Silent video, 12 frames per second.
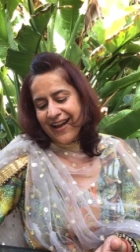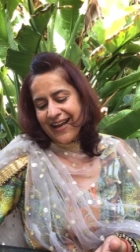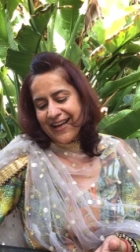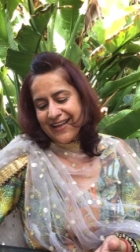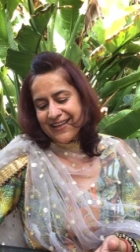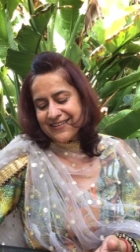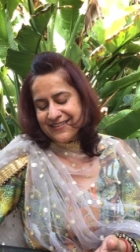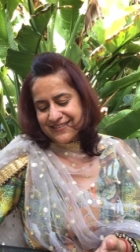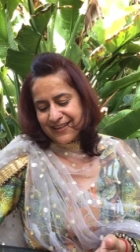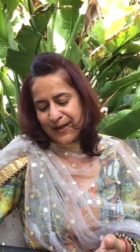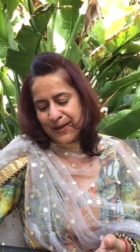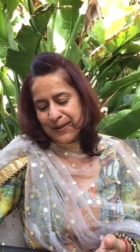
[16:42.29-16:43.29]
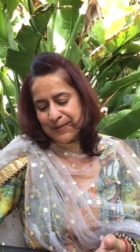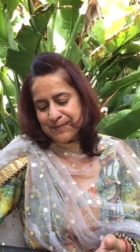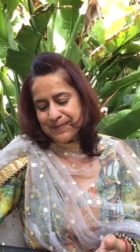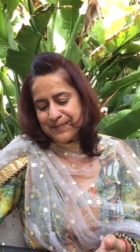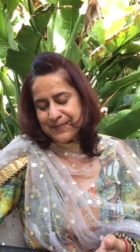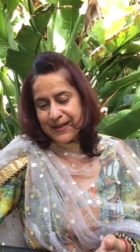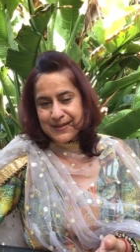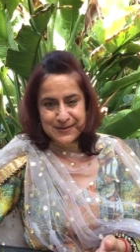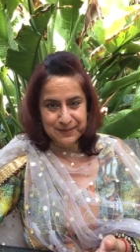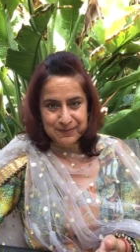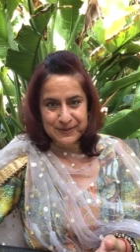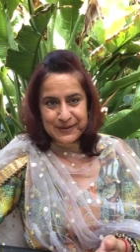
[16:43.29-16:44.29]
And it's
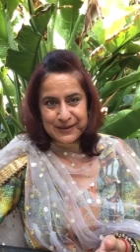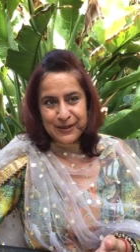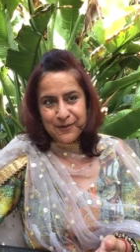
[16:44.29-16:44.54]
completely